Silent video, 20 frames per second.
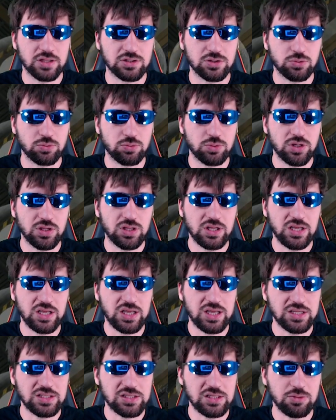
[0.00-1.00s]
It's really
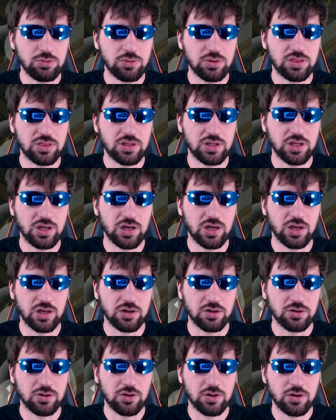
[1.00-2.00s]
easy with the
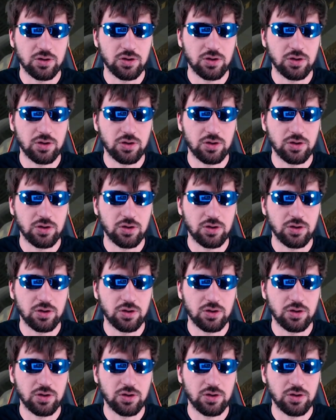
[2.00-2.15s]
gun